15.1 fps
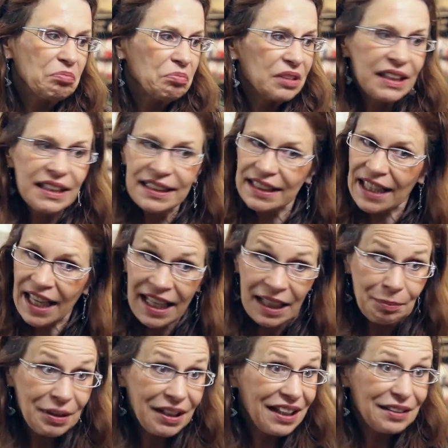Since I
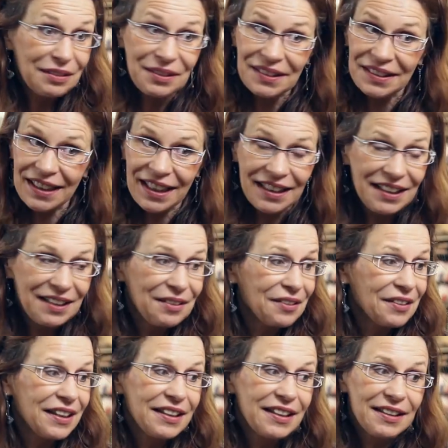began to study
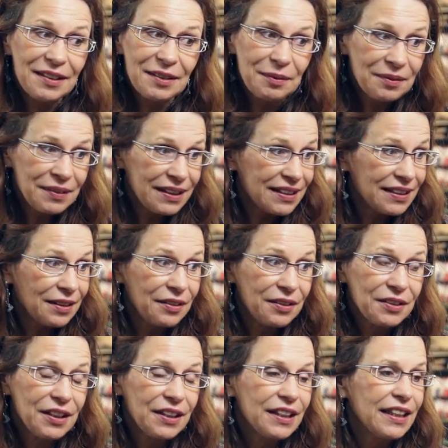Orientalism, it's now
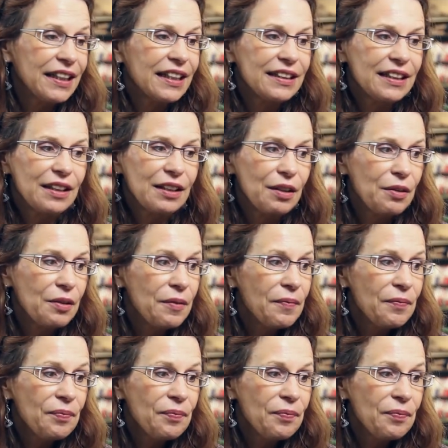30 years ago,